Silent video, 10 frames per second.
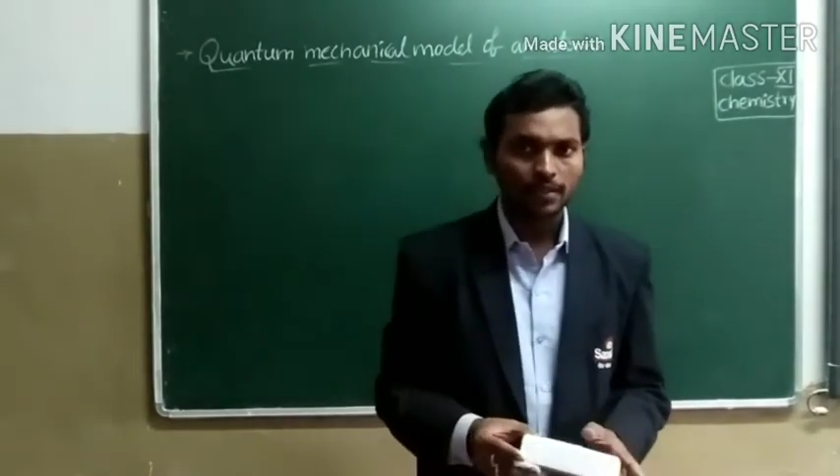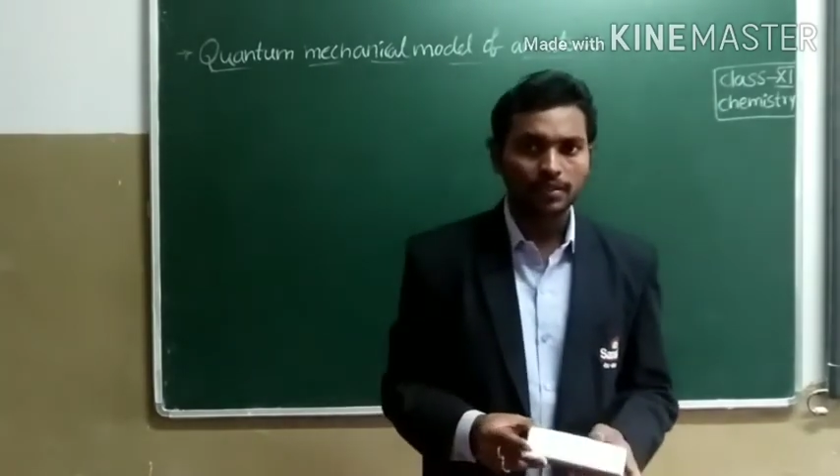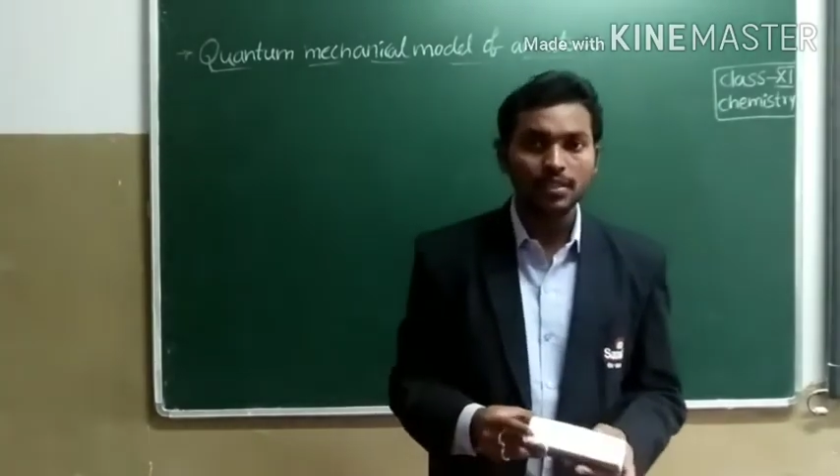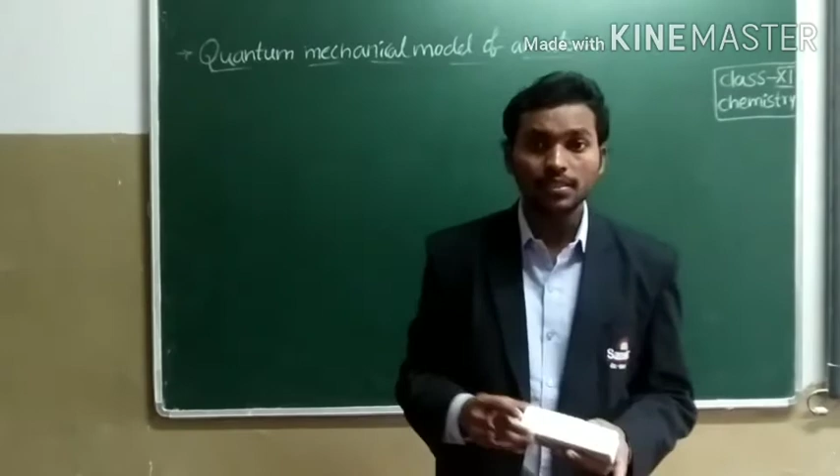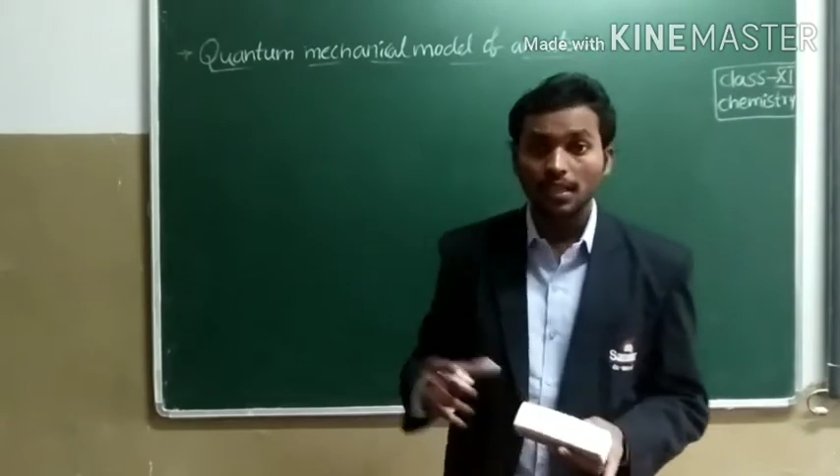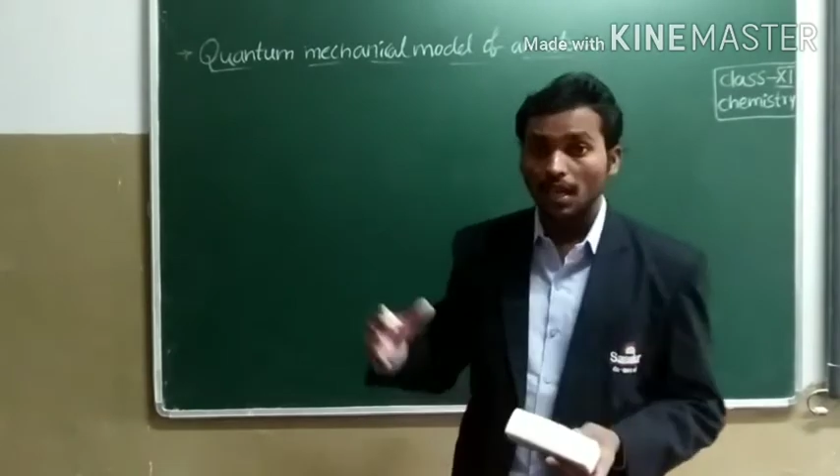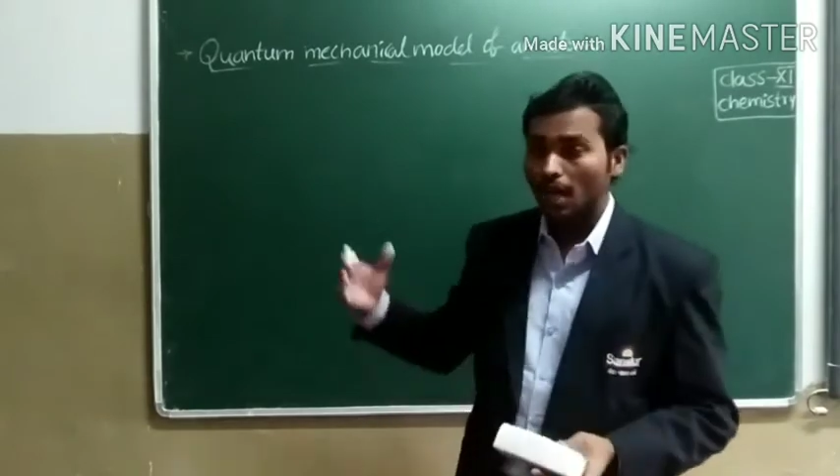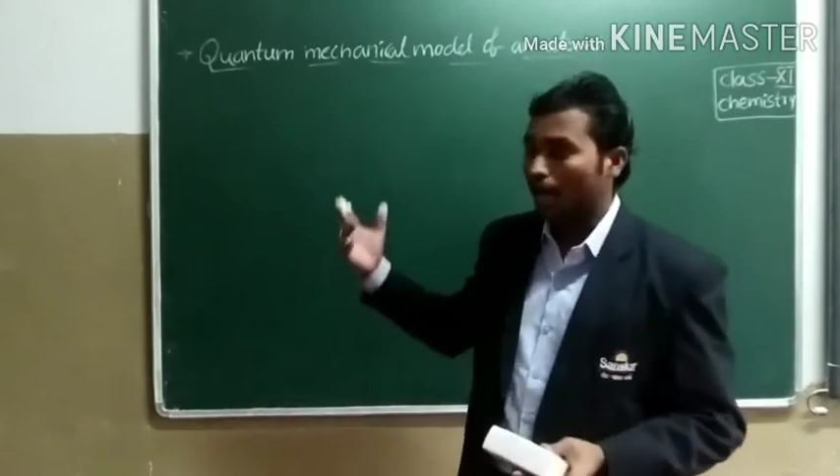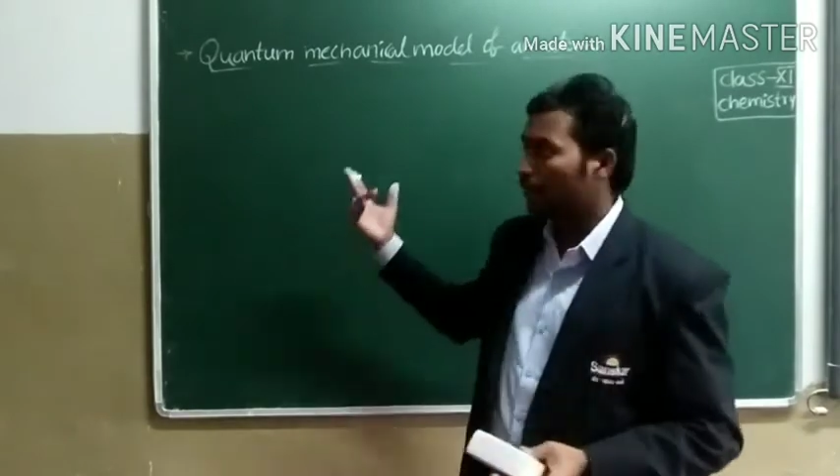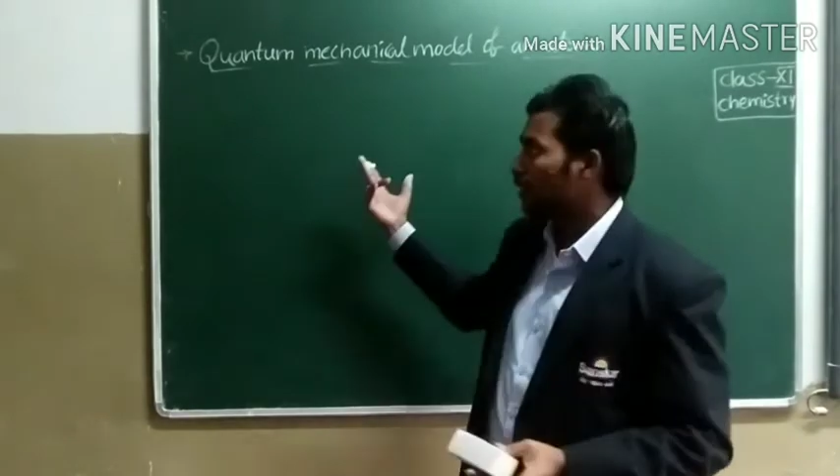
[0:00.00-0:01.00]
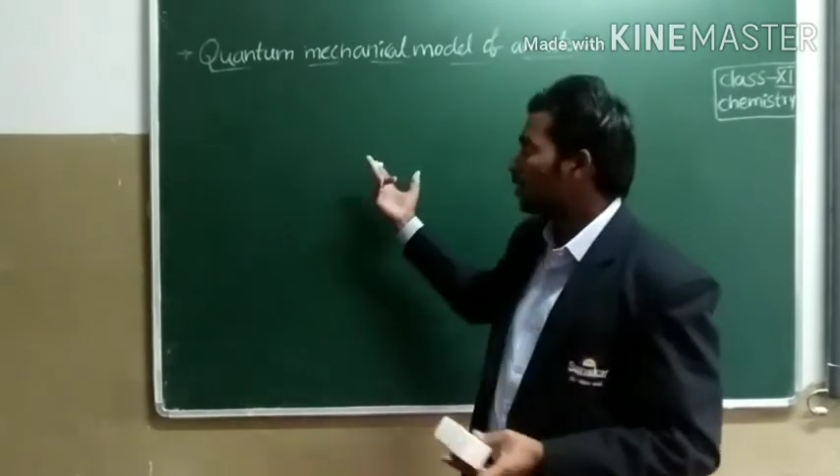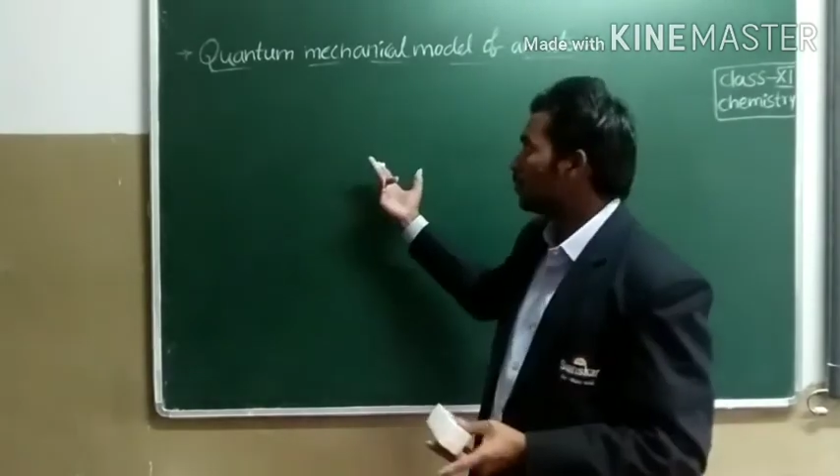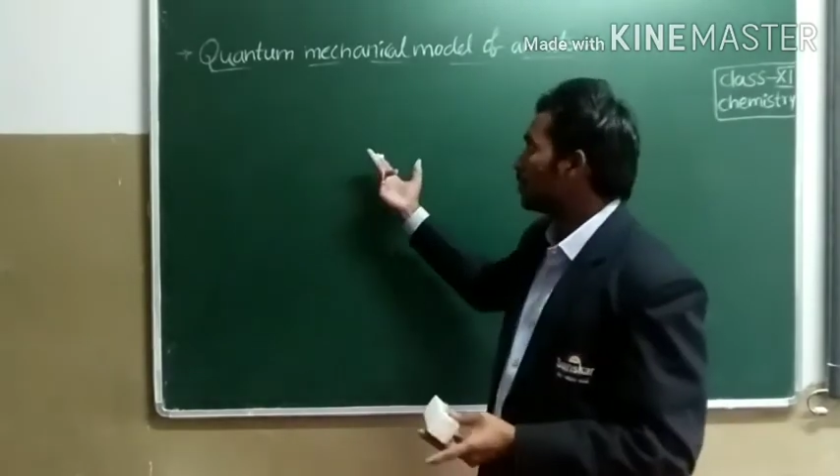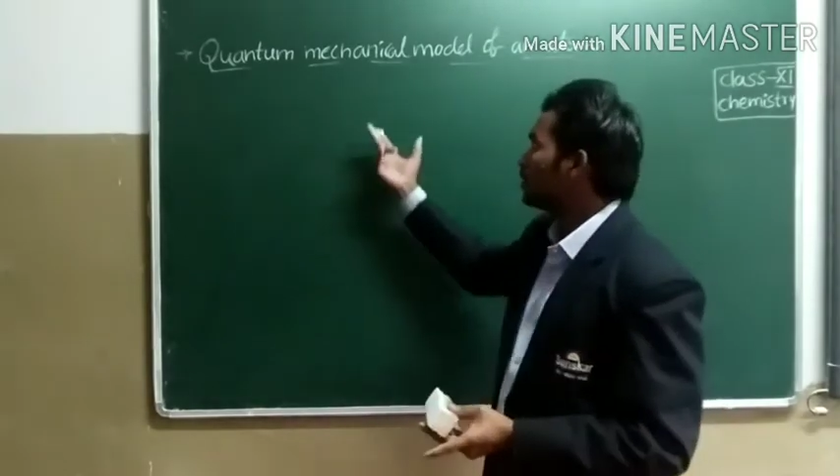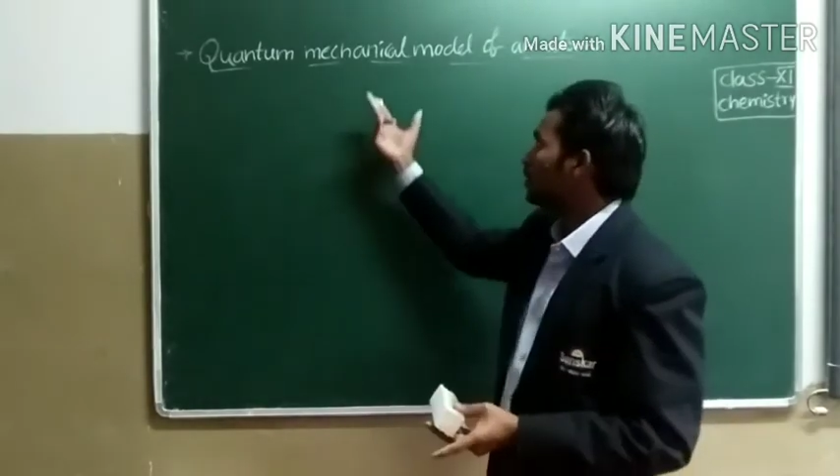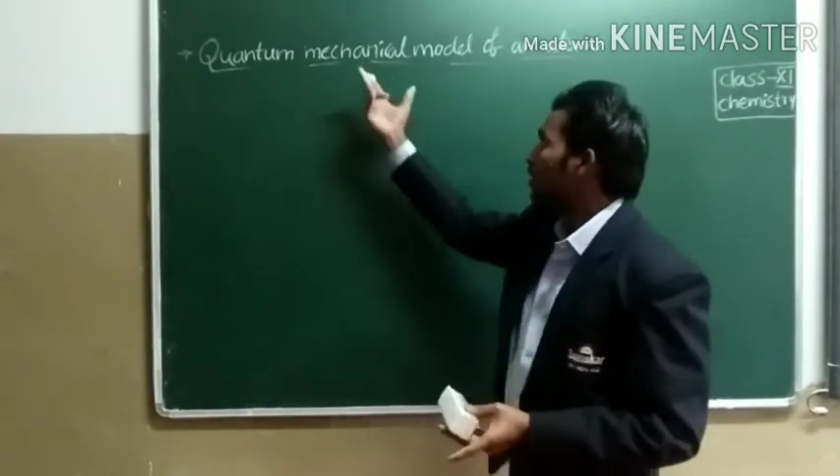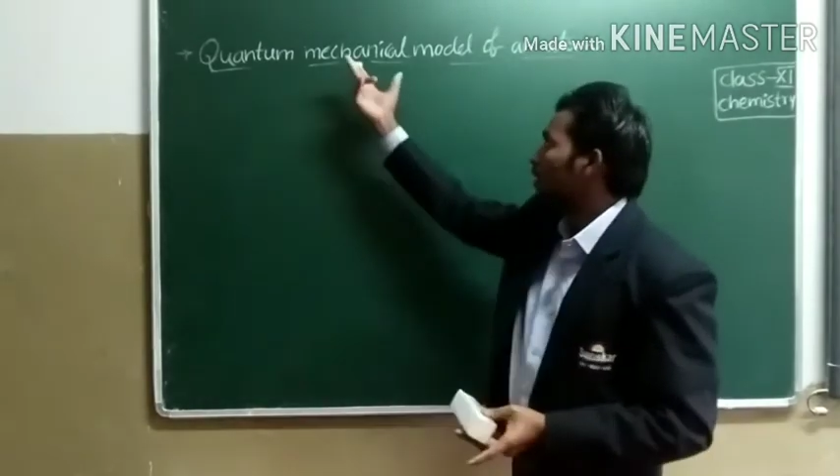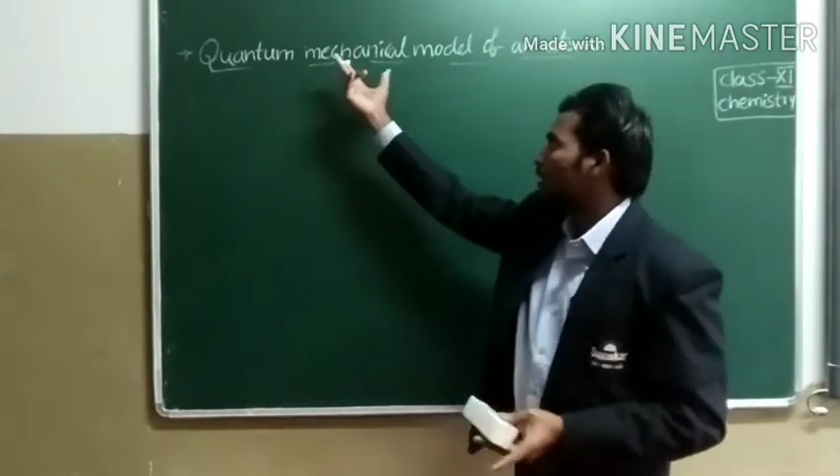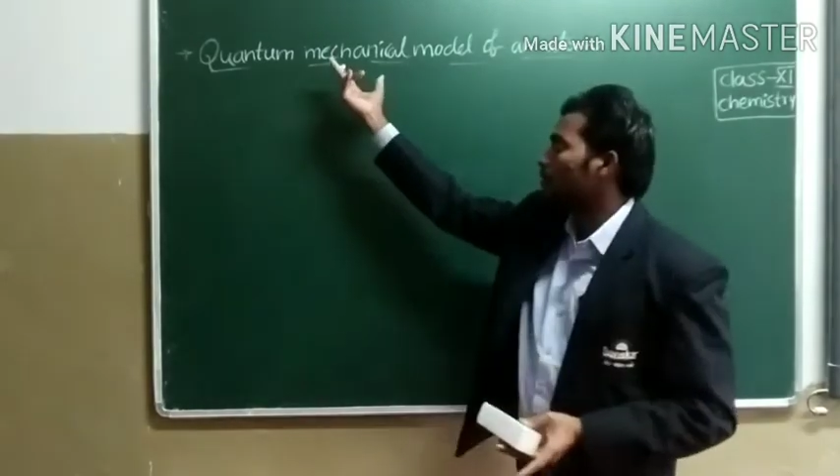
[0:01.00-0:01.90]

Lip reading: This idea was